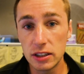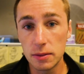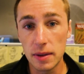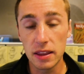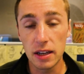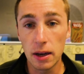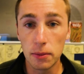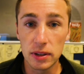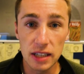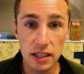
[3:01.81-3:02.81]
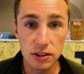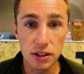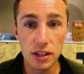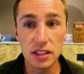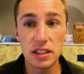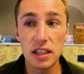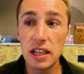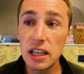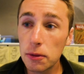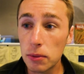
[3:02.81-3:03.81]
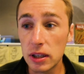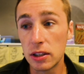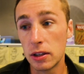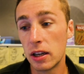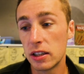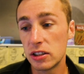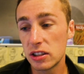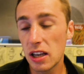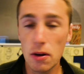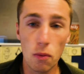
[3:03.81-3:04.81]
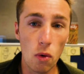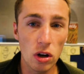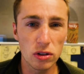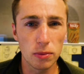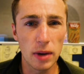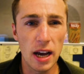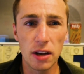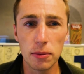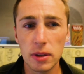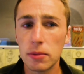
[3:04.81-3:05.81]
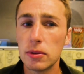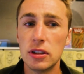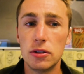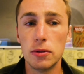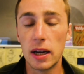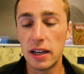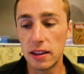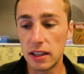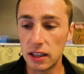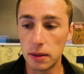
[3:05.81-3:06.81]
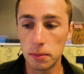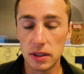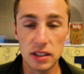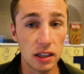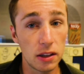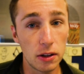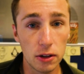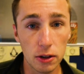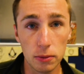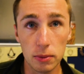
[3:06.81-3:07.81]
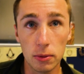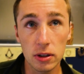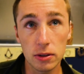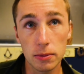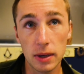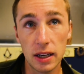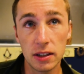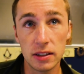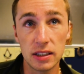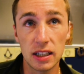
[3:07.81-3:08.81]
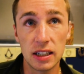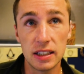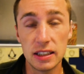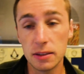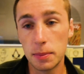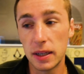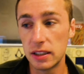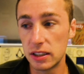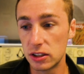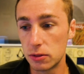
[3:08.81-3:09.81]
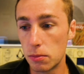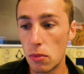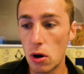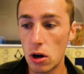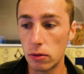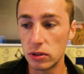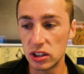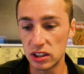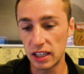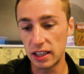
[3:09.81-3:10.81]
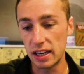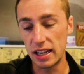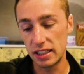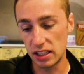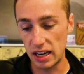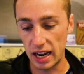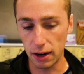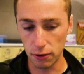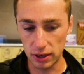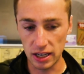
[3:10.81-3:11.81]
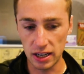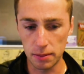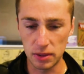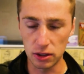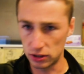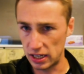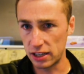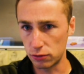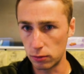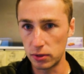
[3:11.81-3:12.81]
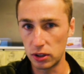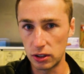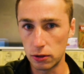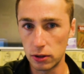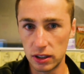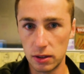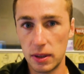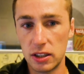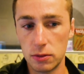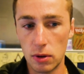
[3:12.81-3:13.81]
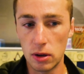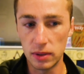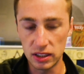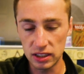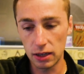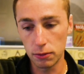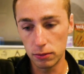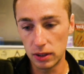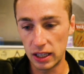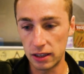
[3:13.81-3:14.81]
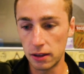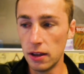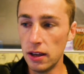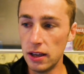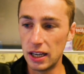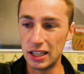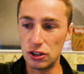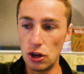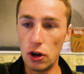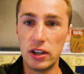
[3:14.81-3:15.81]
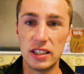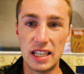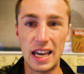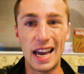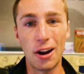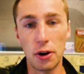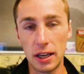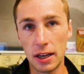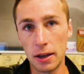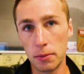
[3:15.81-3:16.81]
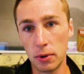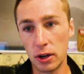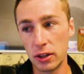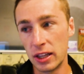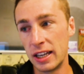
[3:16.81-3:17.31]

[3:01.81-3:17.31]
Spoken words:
Samantha and I went down to the city. We just kind of walked around. We didn't really do anything in particular. We walked around Independence Mall, which is it's an area. I mean, there's an actual building called Independence Mall, but it's kind of like, it's known as the area where